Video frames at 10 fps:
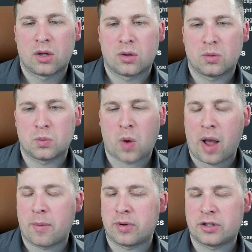
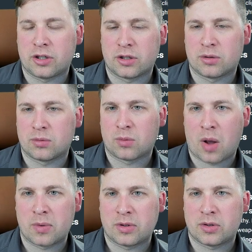would you
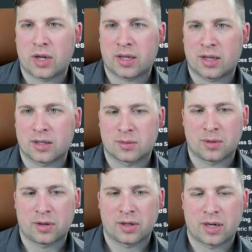take this when
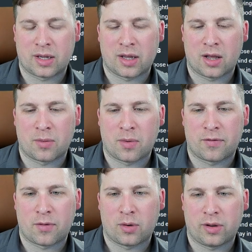you could take the other one
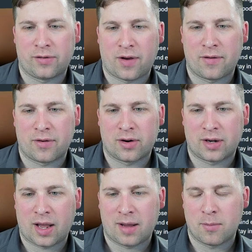for only
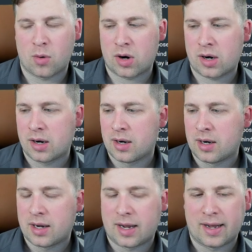500k more?
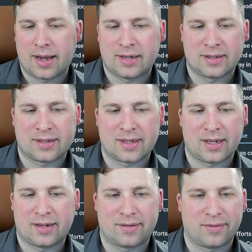I just
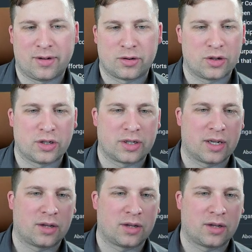think you should just get the